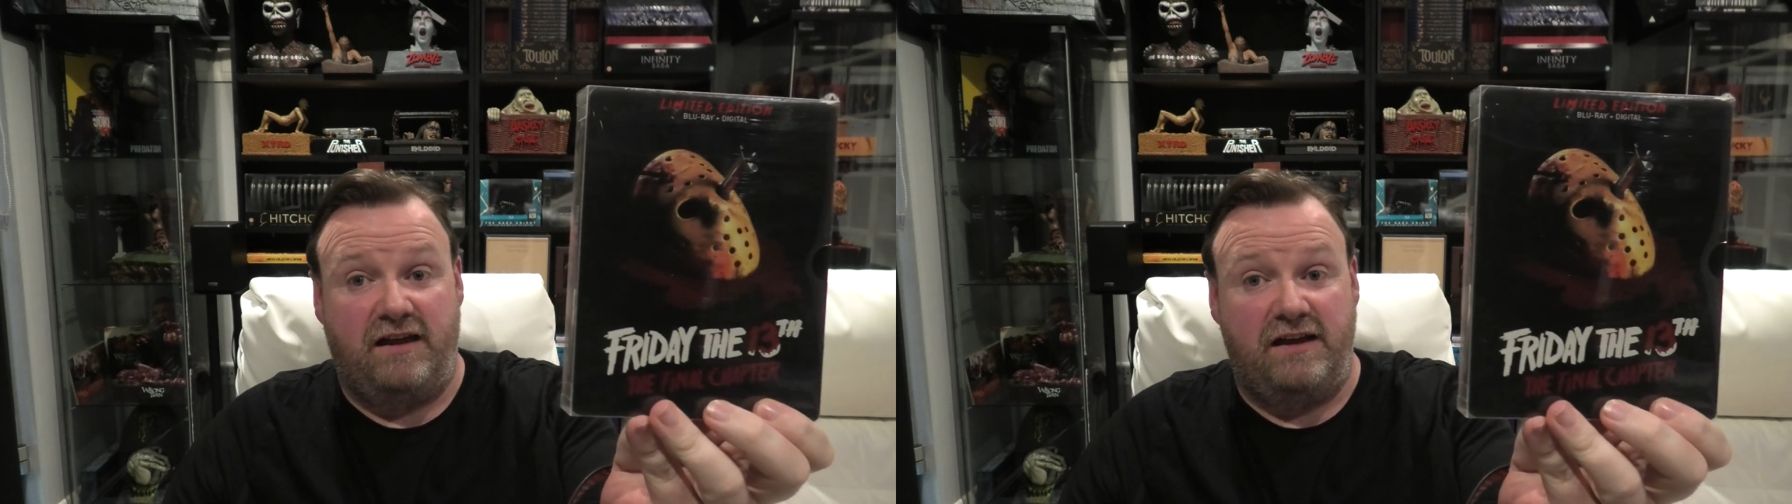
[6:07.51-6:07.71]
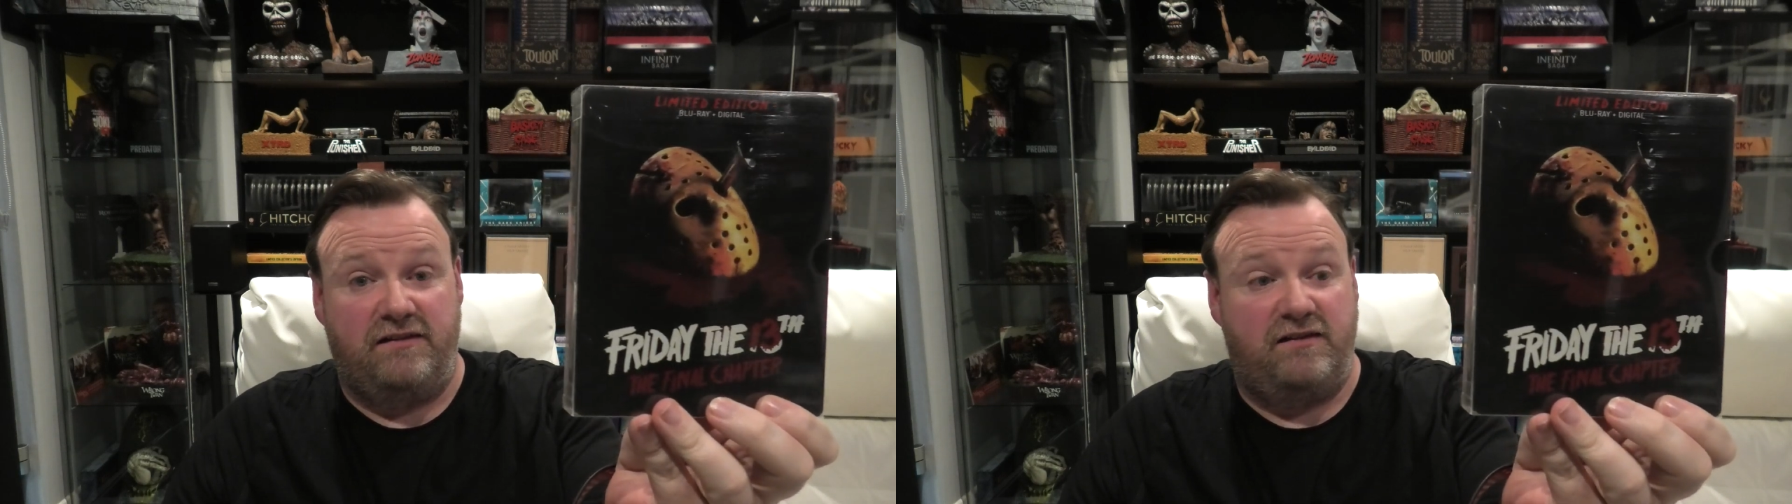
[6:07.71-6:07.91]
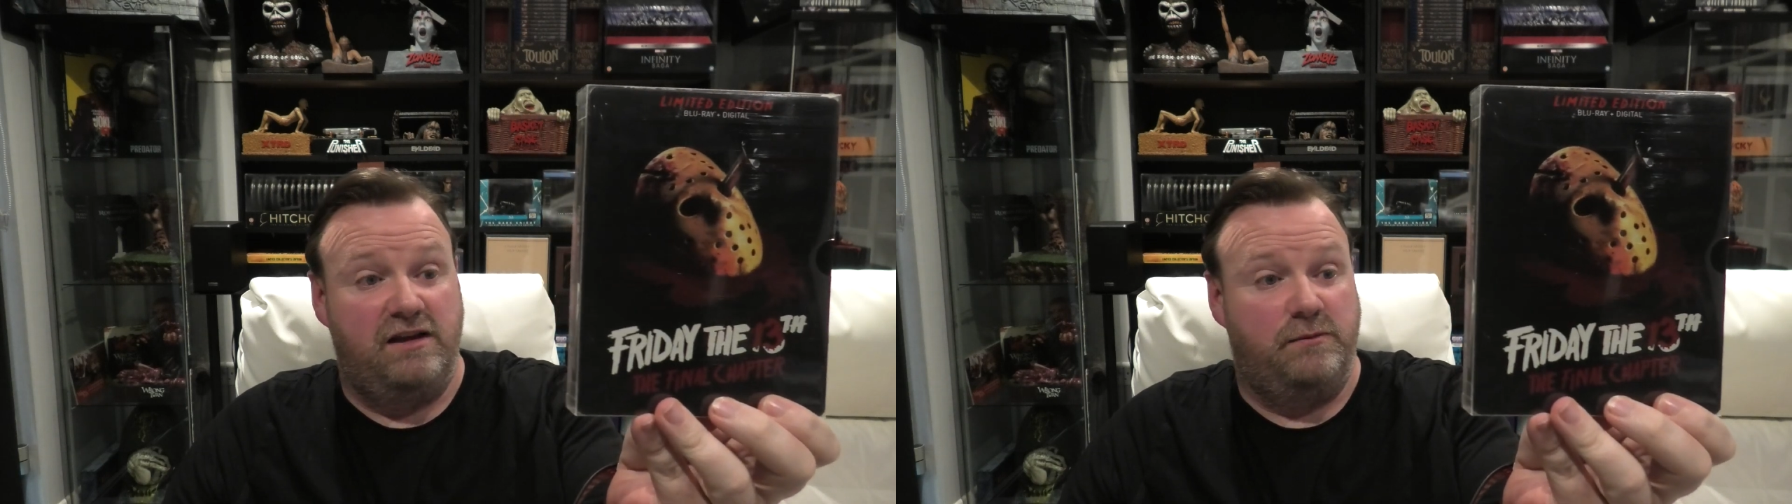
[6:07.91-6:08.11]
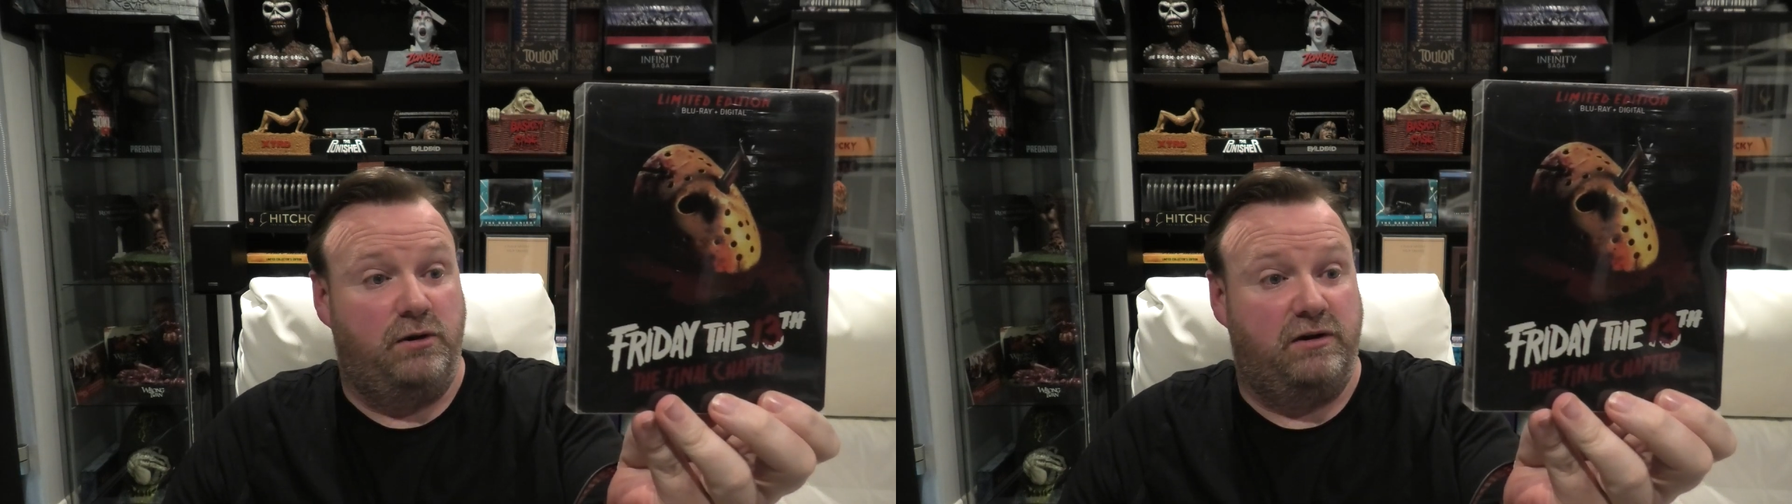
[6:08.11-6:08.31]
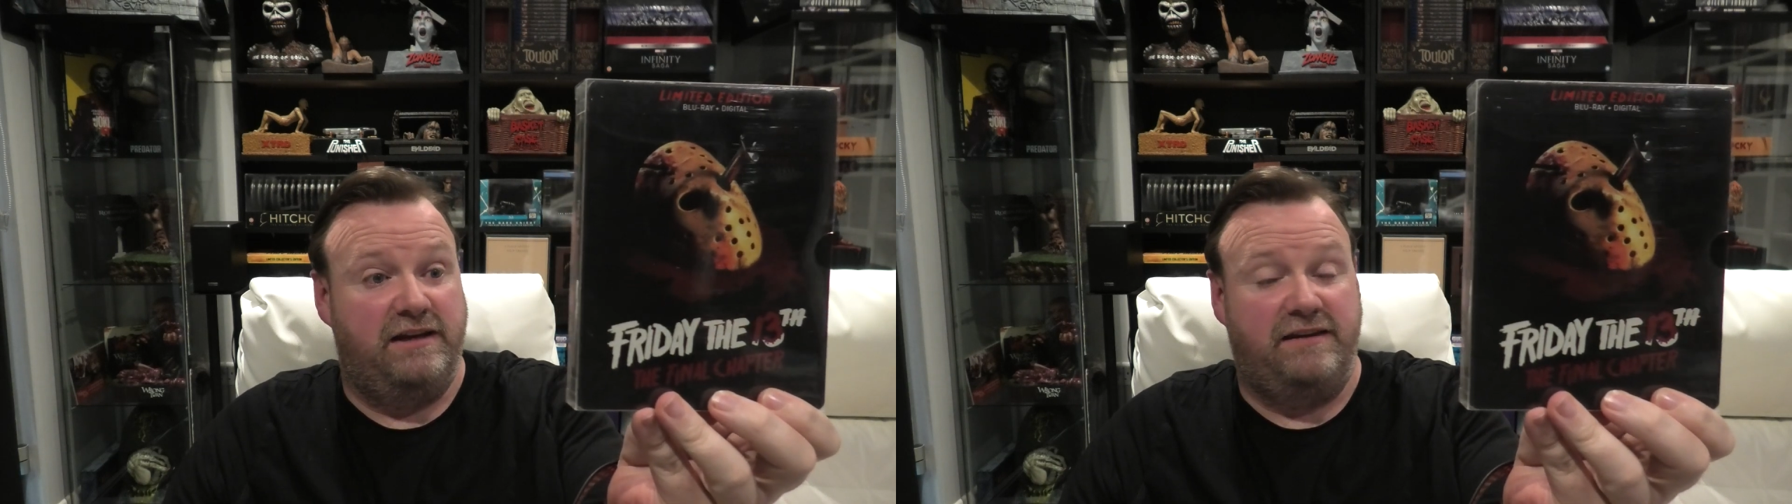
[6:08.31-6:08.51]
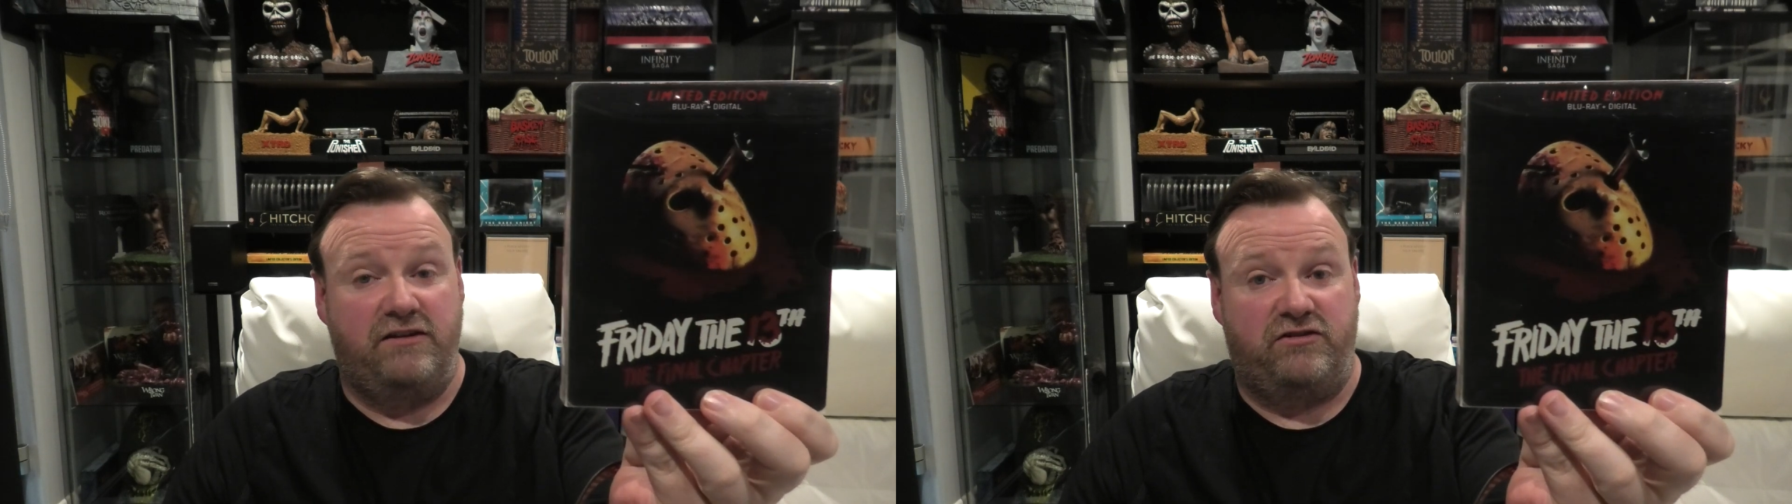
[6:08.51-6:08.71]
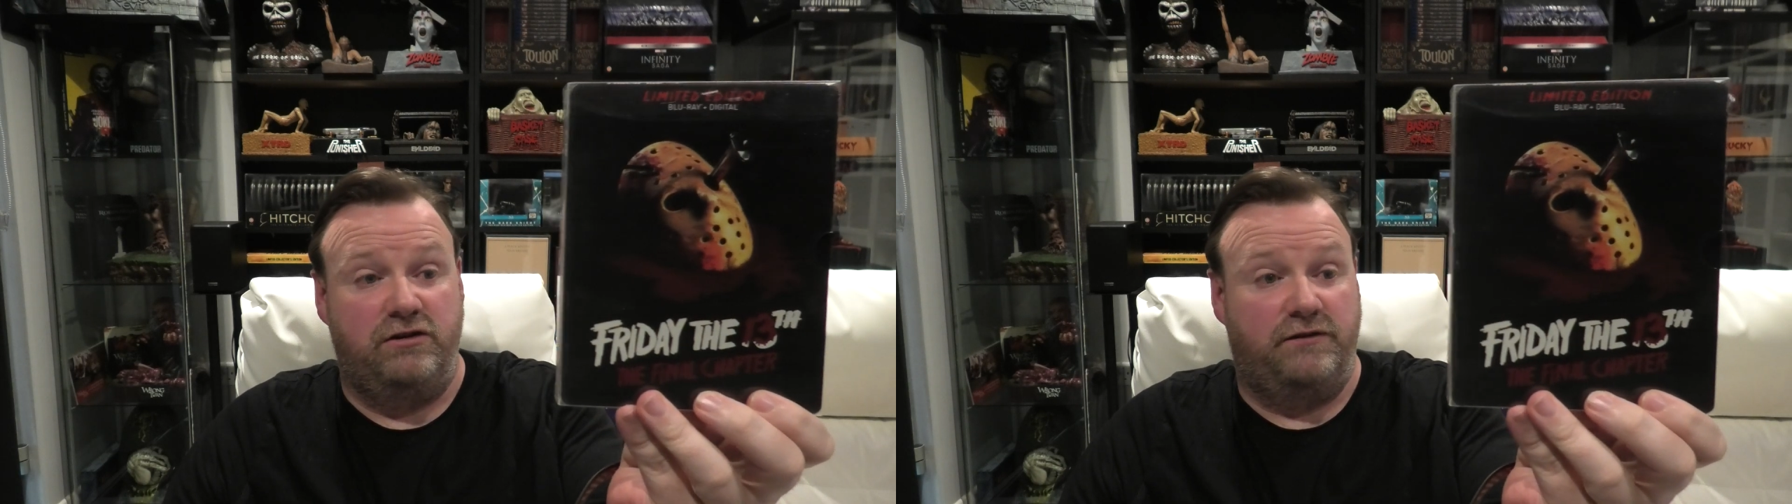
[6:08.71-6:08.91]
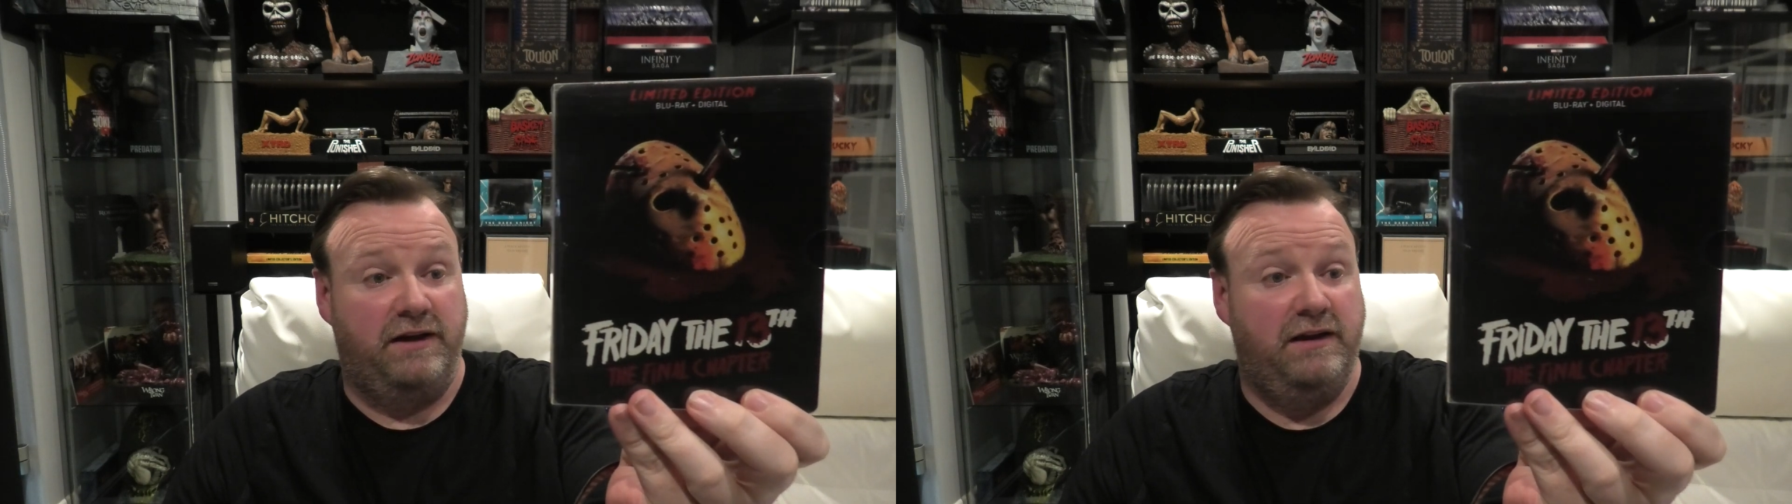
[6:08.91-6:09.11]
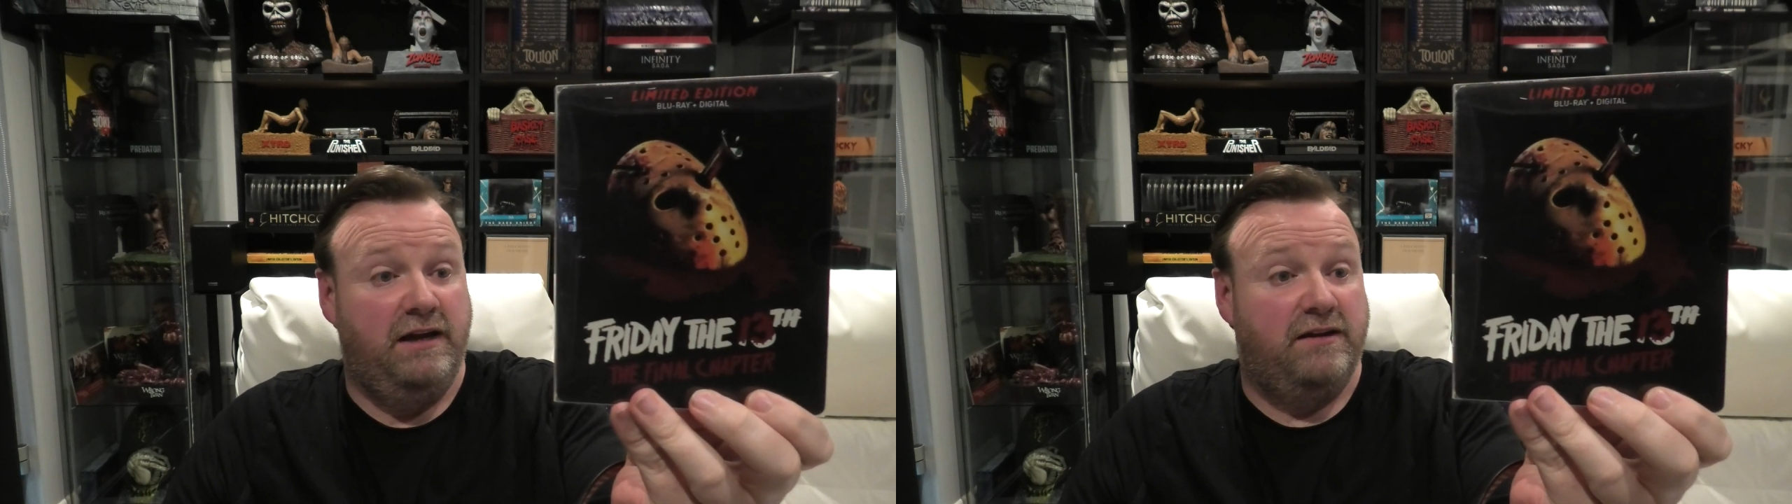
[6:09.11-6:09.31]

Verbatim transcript: a steelbook edition of it.